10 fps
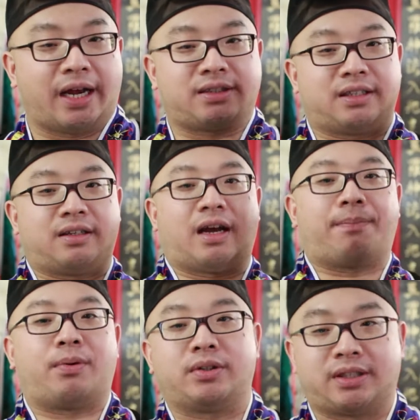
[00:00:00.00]
as in a
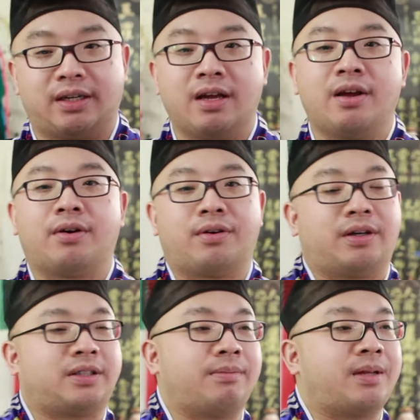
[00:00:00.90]
person.
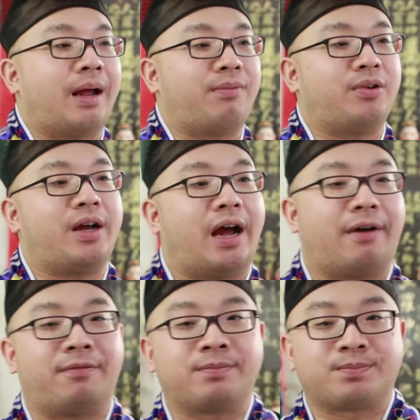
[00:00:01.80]
Sometimes you
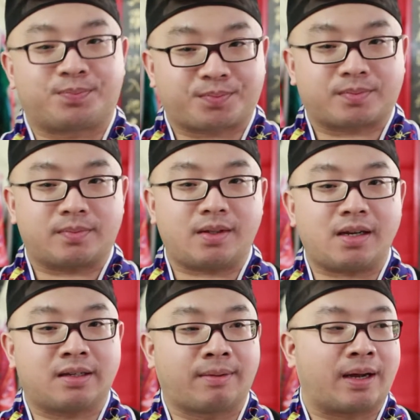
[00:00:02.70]
have
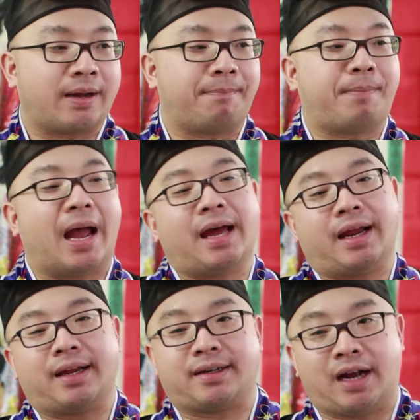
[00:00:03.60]
some kind of
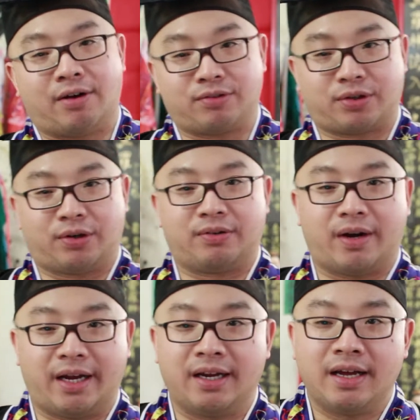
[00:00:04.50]
bad encounter,
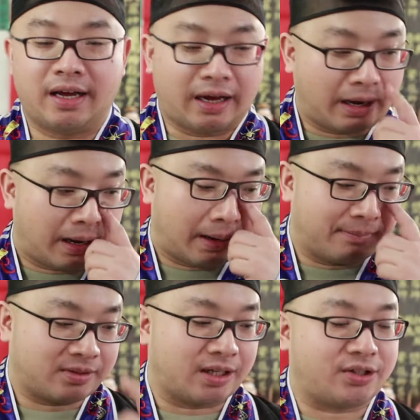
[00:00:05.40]
right?
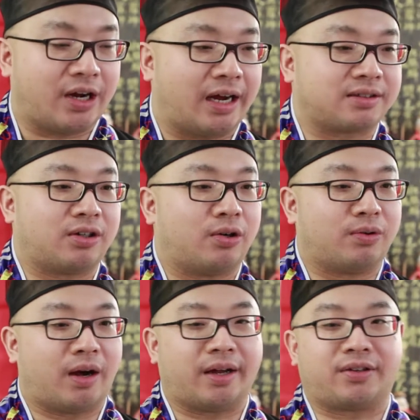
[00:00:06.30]
Such as,
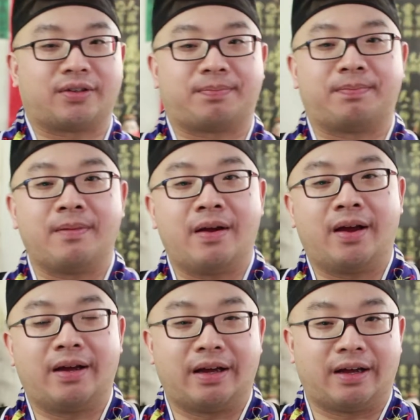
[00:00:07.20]
oh, I just
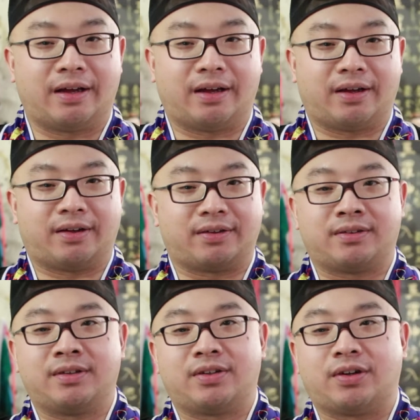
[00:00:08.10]

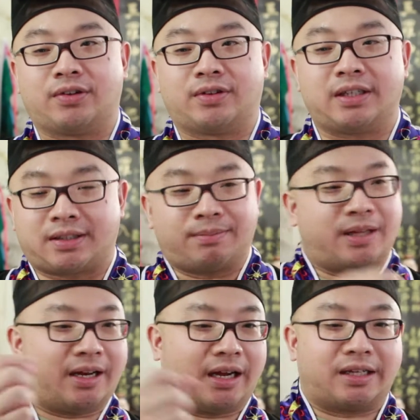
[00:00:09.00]
did
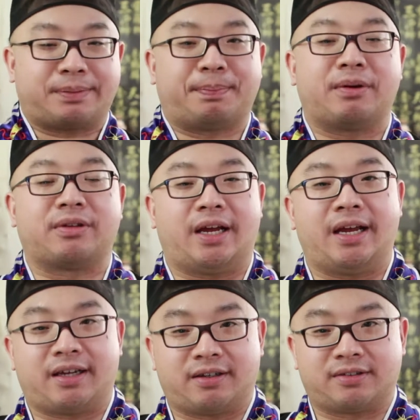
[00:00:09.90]
something and I spilled the
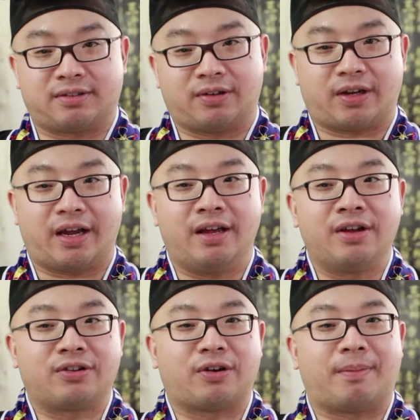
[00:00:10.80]
ink, okay,
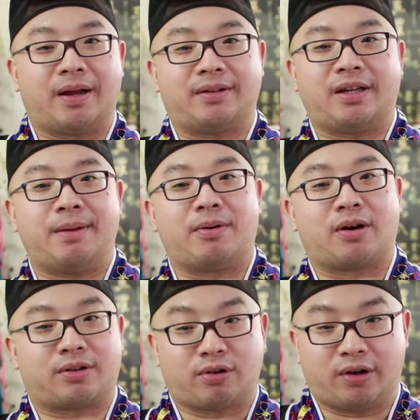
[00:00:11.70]
so my table
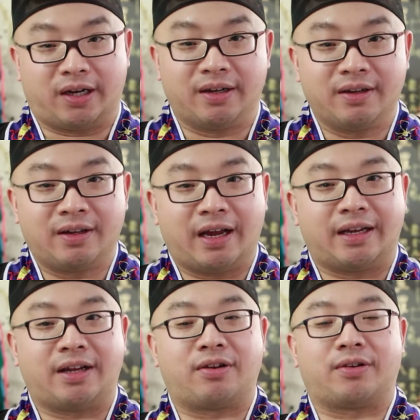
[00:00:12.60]
got dirty,
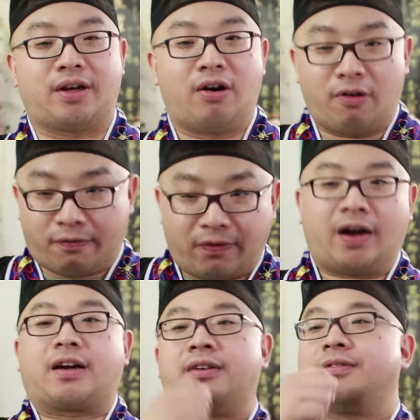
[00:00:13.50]
and then you say, oh
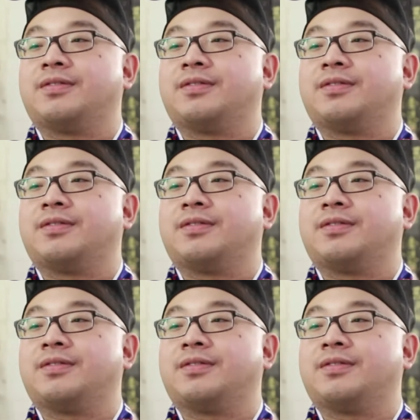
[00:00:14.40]
fuck,